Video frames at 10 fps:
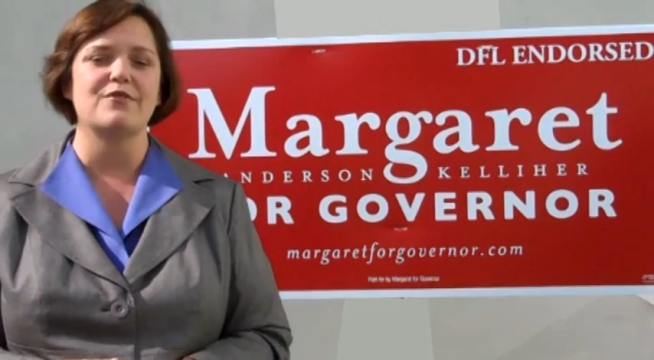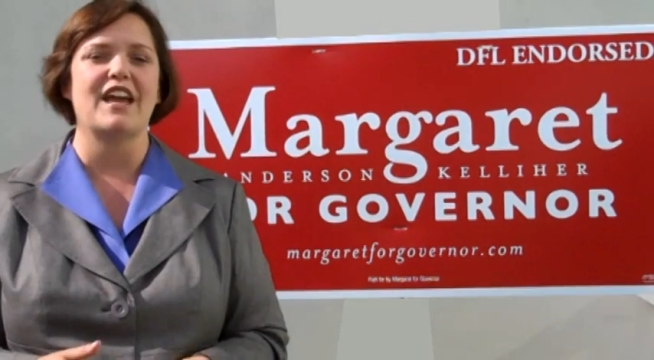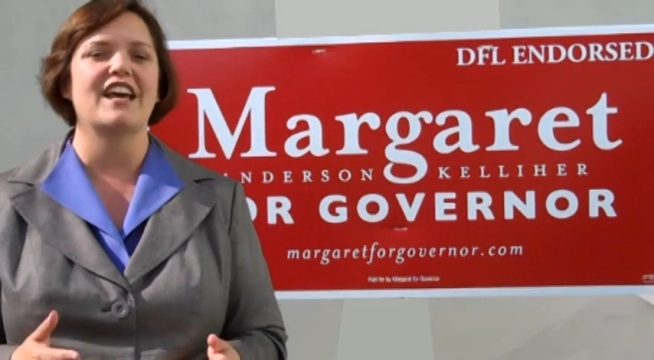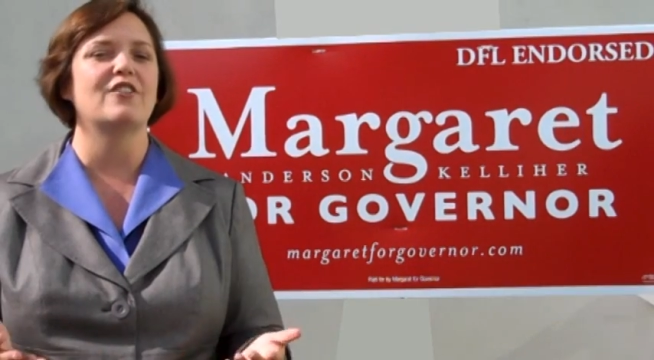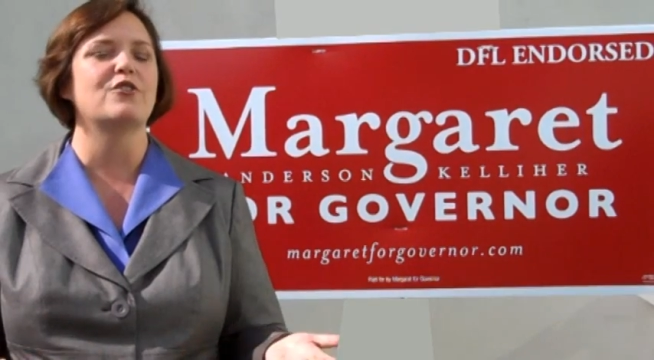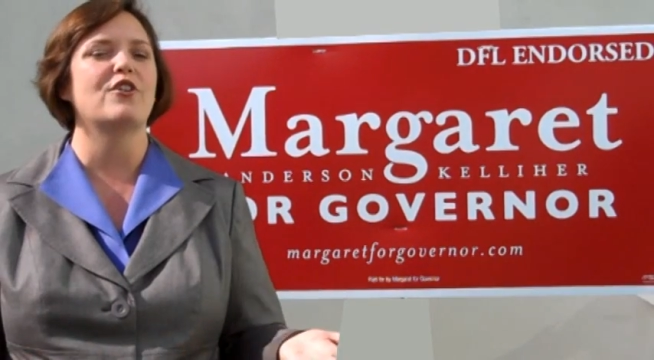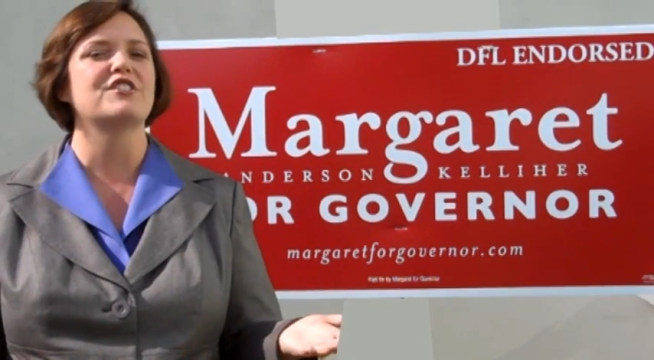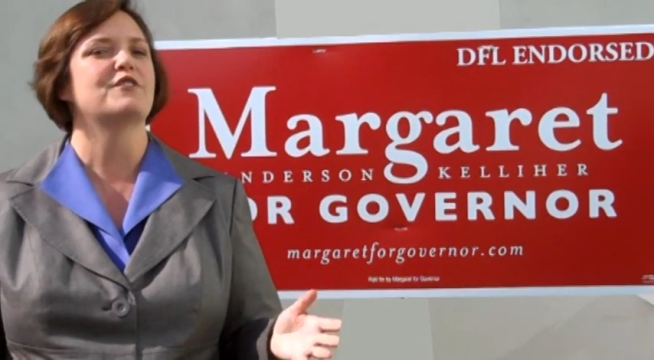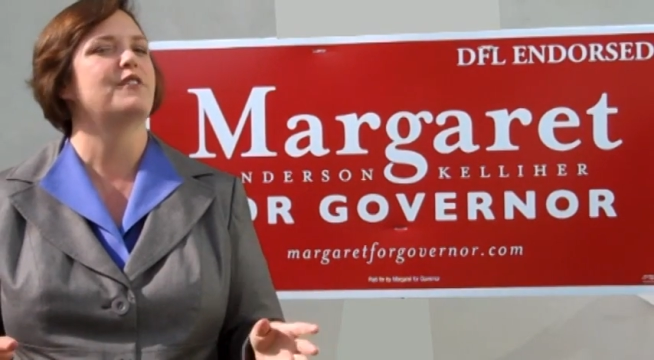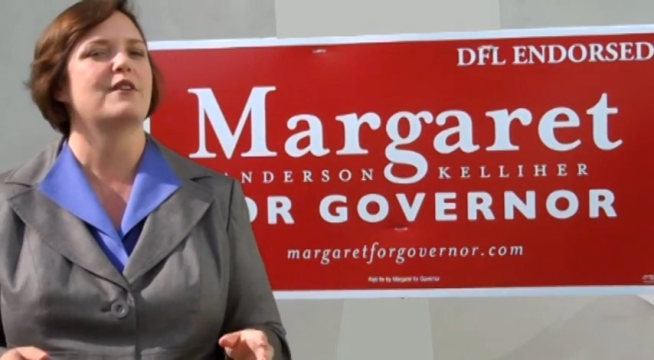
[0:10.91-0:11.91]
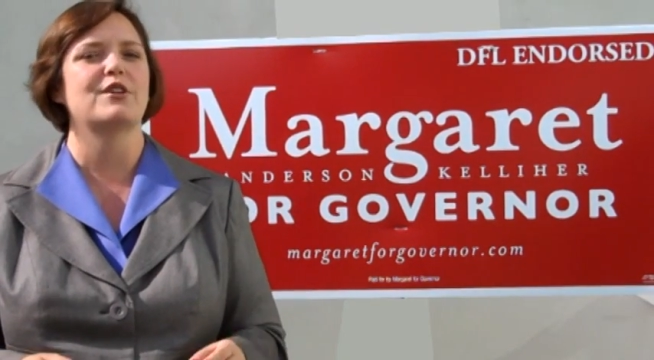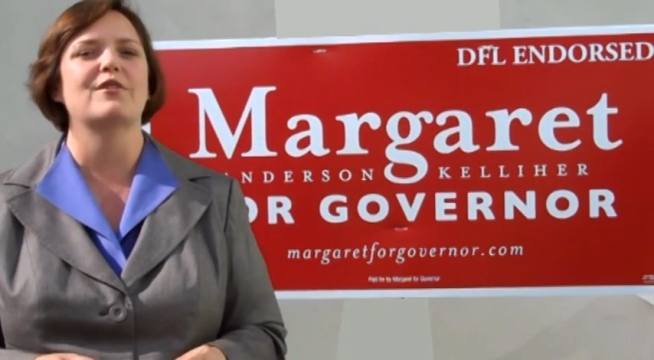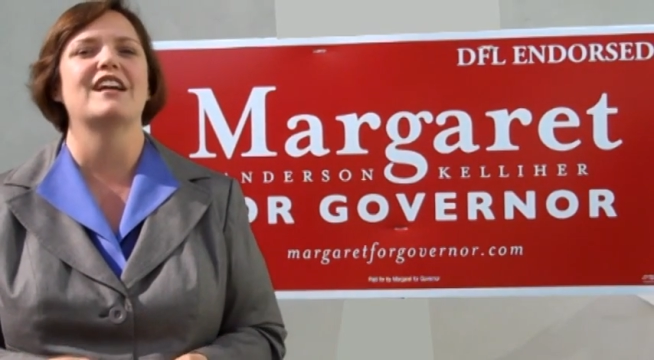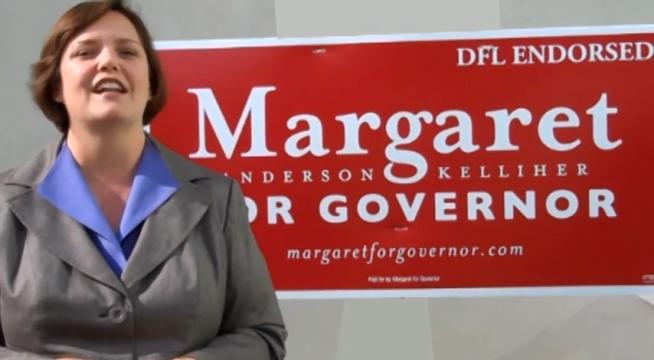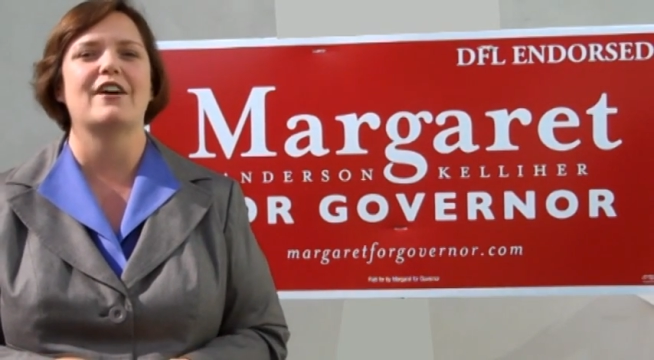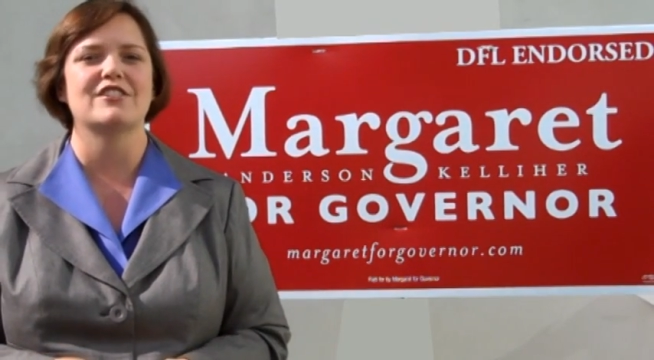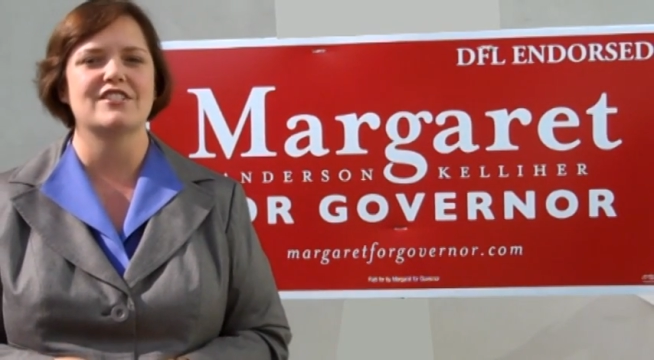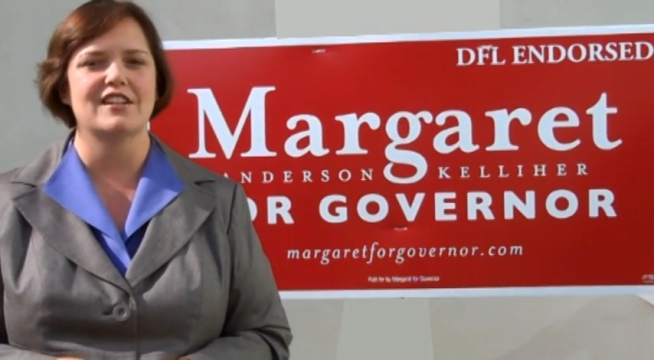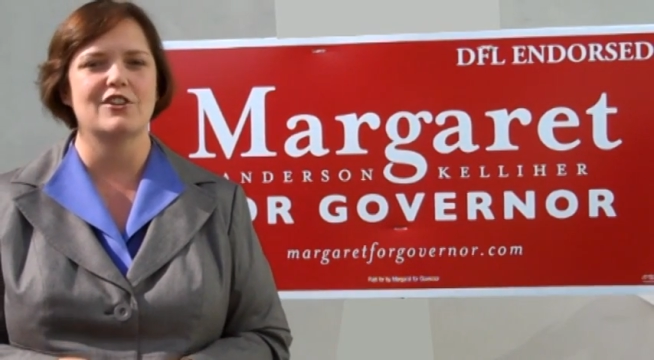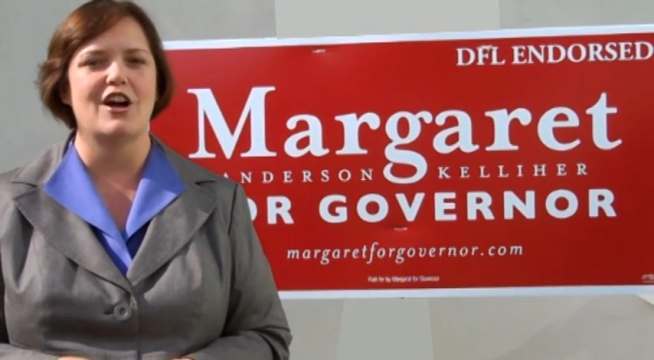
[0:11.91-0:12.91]
and of course a favorite right now to
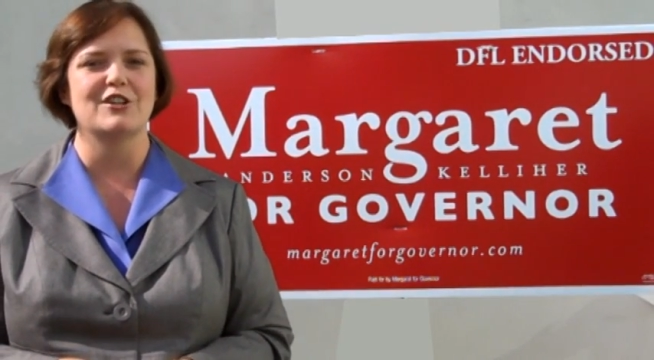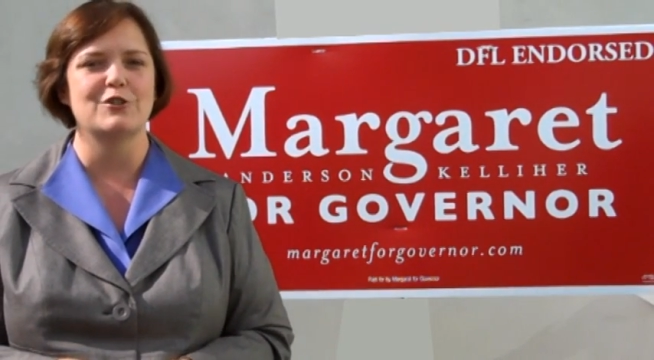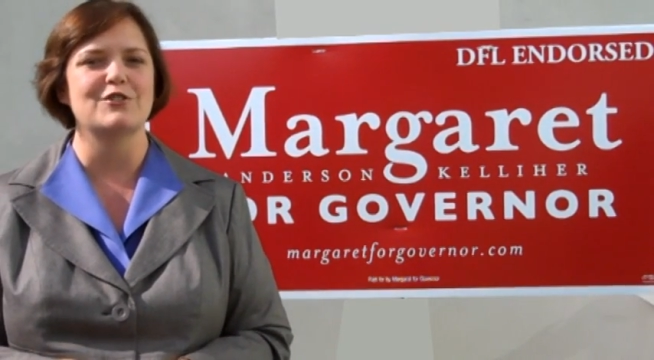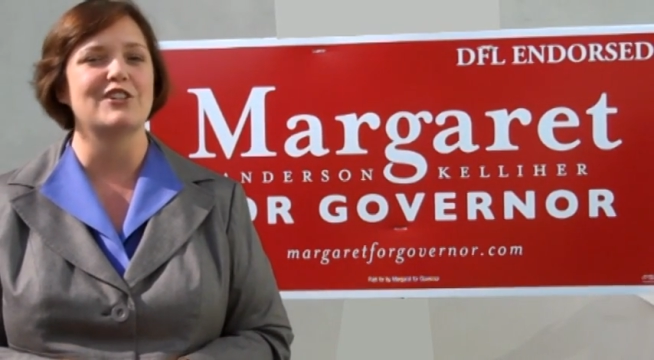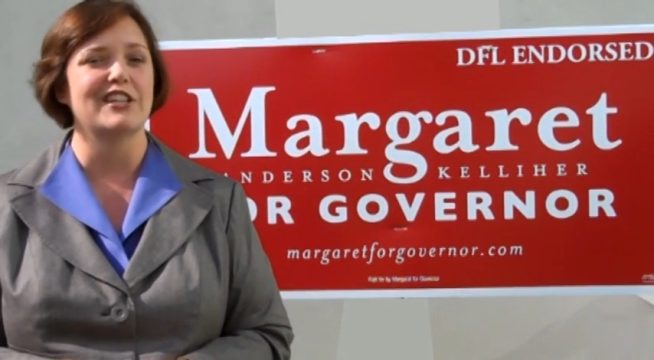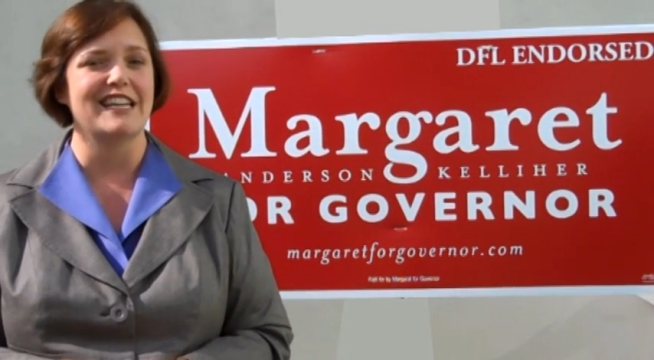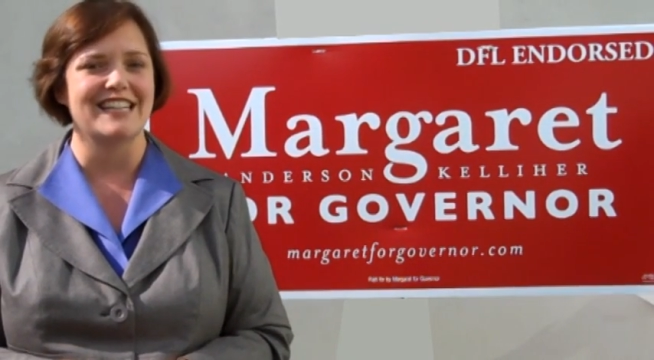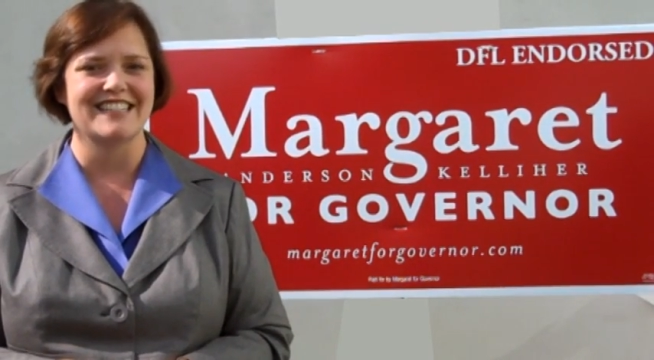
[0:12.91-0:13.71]
sing along to is Glee.